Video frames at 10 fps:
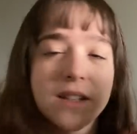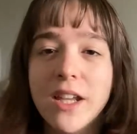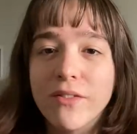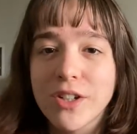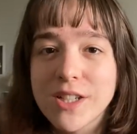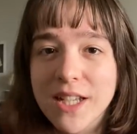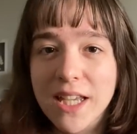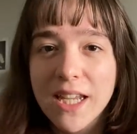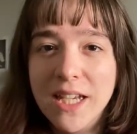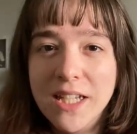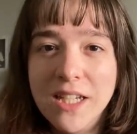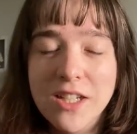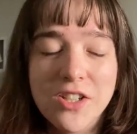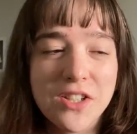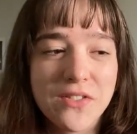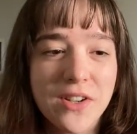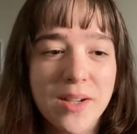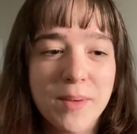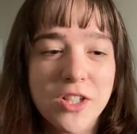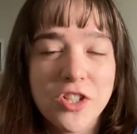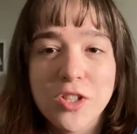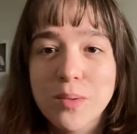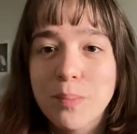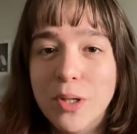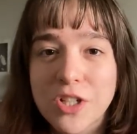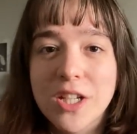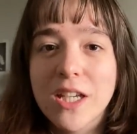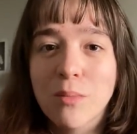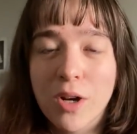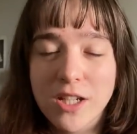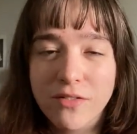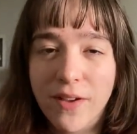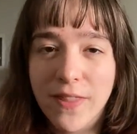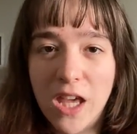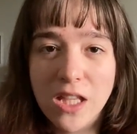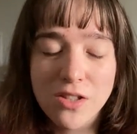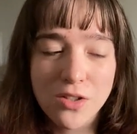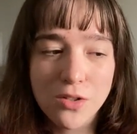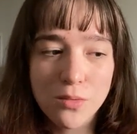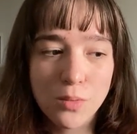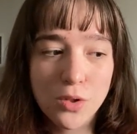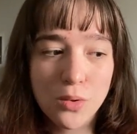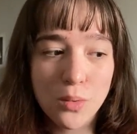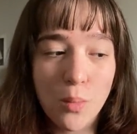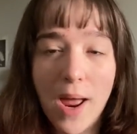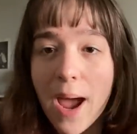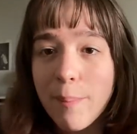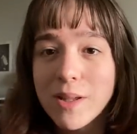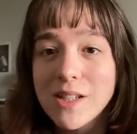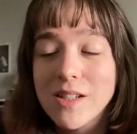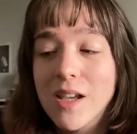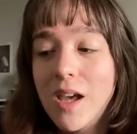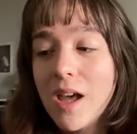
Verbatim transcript: kind of her ticket in. She's very much just pushing in, wanting to find the answers to what happened